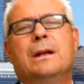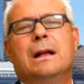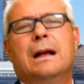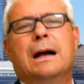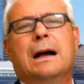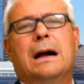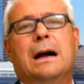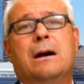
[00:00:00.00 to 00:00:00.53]

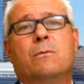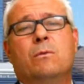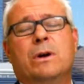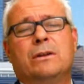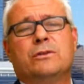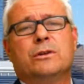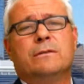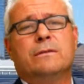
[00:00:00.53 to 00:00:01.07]
Well,
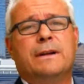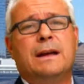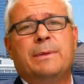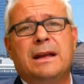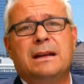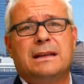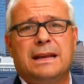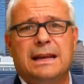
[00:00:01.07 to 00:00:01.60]
Joe
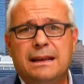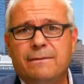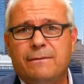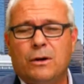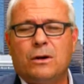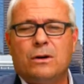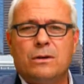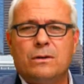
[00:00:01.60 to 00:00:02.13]
Vipon gave
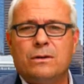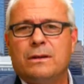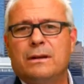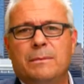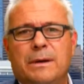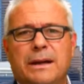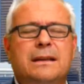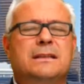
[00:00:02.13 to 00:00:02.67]
her the
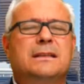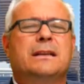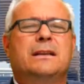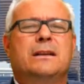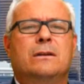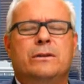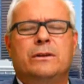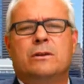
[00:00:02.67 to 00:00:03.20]
mic, said,
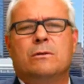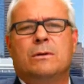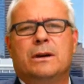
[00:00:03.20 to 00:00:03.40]
you go on.